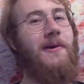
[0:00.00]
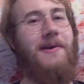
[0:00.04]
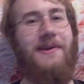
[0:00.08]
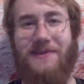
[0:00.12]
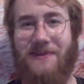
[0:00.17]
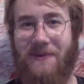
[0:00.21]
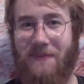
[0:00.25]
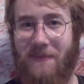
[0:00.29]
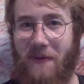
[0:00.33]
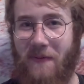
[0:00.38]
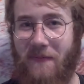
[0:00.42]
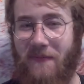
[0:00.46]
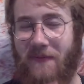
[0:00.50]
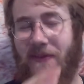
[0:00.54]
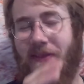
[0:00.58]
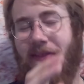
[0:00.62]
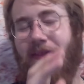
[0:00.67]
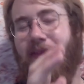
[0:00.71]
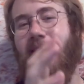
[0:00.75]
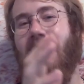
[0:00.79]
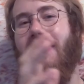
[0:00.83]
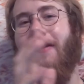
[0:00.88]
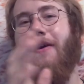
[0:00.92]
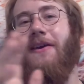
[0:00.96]
some of
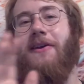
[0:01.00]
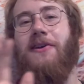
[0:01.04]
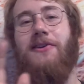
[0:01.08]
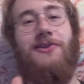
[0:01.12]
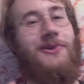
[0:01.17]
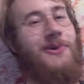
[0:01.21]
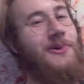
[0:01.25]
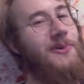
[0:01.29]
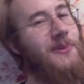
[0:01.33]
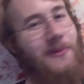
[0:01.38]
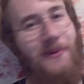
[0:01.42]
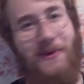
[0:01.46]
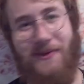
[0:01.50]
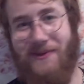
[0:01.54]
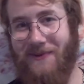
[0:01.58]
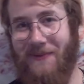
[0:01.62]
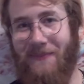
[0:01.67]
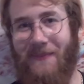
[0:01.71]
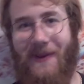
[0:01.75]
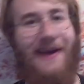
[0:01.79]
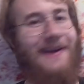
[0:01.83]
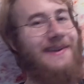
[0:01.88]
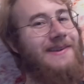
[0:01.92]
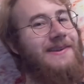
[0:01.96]
the tourism
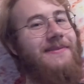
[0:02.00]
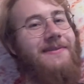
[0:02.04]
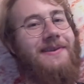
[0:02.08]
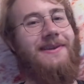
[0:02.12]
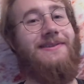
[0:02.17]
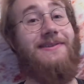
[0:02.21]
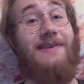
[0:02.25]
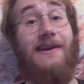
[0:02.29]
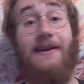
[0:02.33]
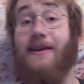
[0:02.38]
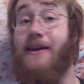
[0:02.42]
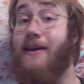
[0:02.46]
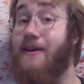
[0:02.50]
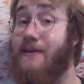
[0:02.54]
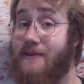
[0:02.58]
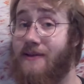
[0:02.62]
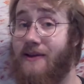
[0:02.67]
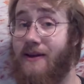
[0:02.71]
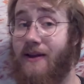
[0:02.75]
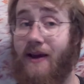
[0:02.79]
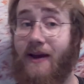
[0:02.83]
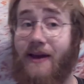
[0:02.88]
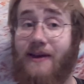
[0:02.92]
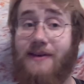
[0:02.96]
activities that
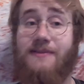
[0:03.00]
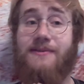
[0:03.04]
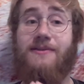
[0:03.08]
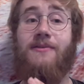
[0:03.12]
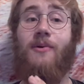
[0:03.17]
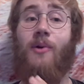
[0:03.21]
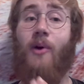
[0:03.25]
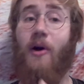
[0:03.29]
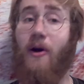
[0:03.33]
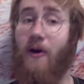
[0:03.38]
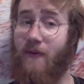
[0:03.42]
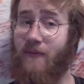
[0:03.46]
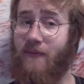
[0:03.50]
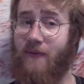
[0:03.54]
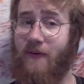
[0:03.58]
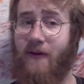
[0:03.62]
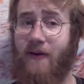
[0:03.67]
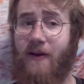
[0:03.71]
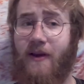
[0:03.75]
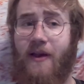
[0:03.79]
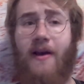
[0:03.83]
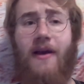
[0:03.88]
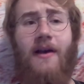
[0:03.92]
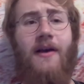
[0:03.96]
Kingston has to
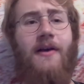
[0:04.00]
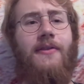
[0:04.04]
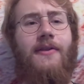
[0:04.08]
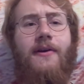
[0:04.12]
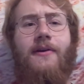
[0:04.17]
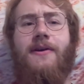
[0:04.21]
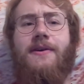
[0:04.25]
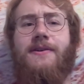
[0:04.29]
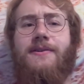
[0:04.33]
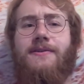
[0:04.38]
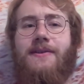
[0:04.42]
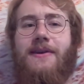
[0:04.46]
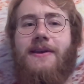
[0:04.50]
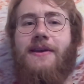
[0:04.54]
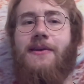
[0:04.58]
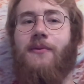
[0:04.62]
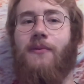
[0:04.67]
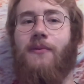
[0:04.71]
offer, there is the